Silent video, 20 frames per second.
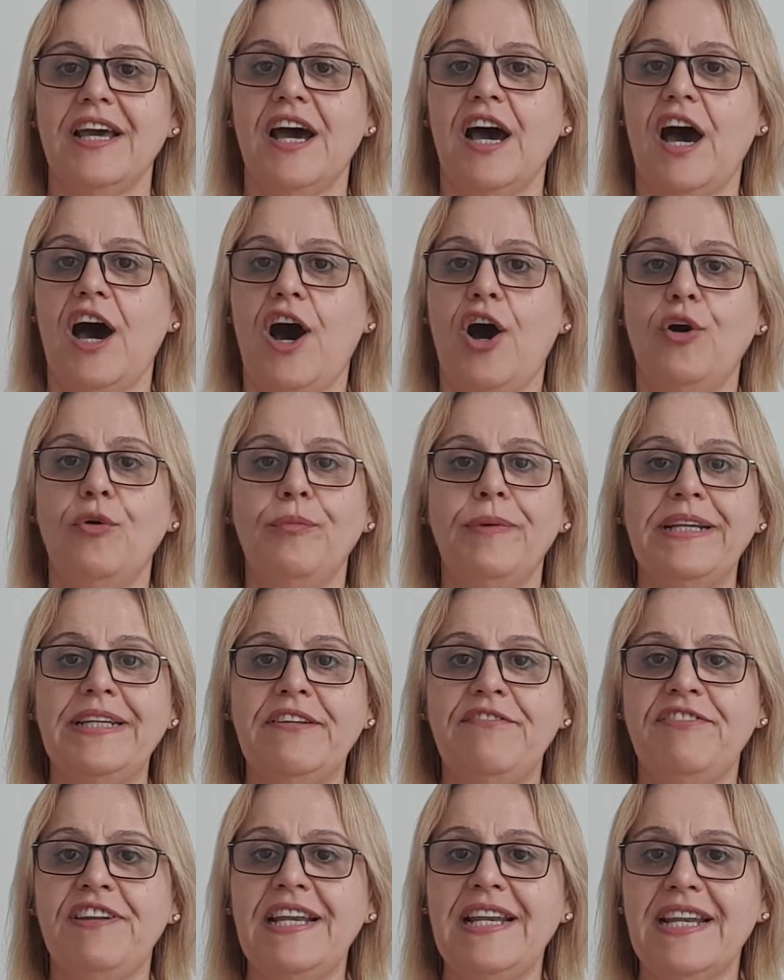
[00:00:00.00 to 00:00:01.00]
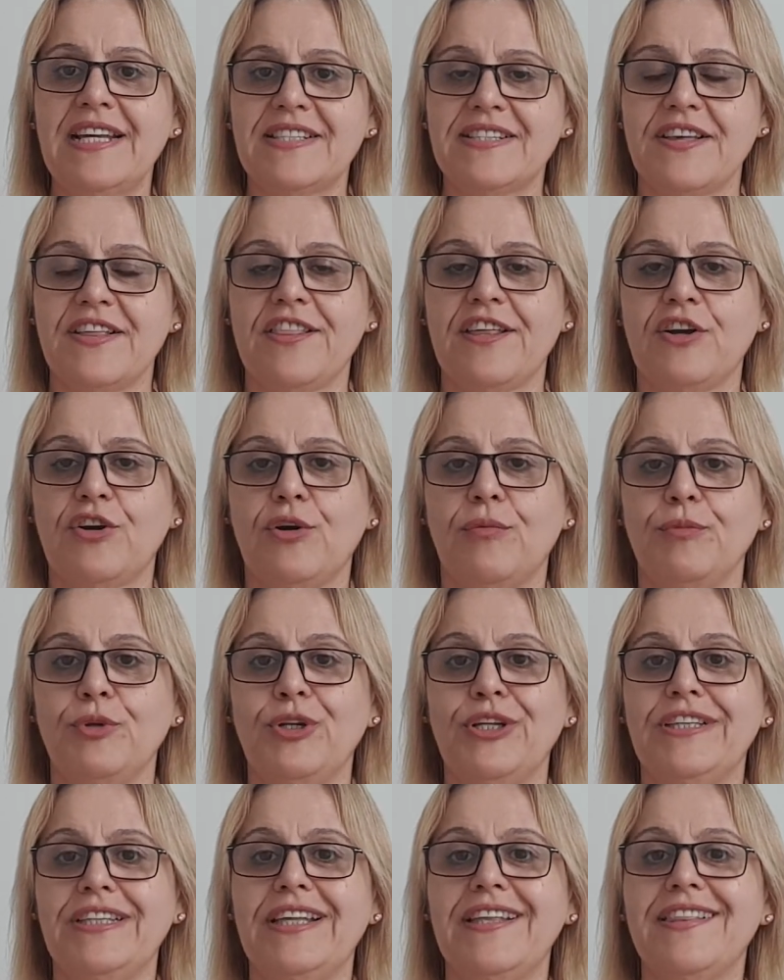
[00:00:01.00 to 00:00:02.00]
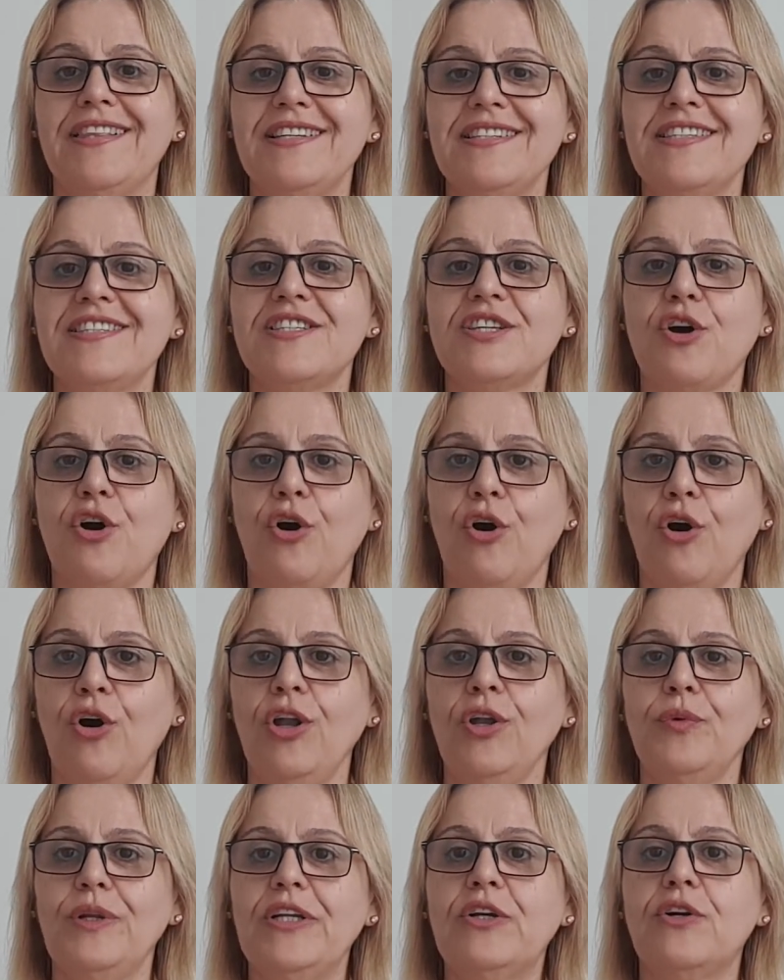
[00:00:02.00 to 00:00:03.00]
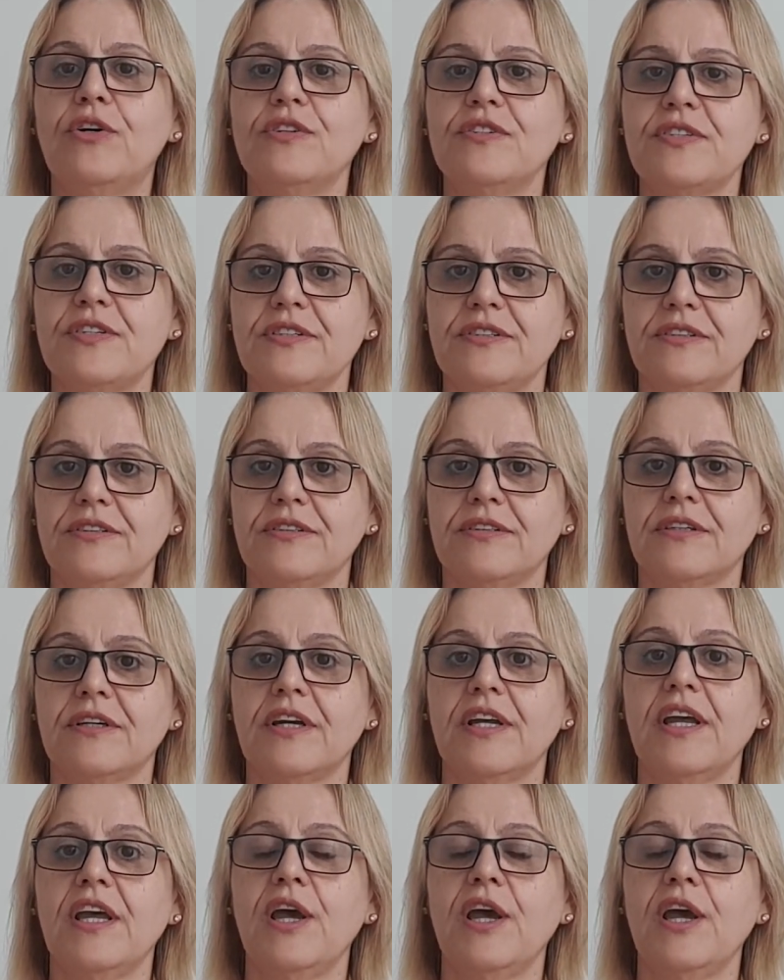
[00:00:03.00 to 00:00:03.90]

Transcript: how many villas in the community, this all will consider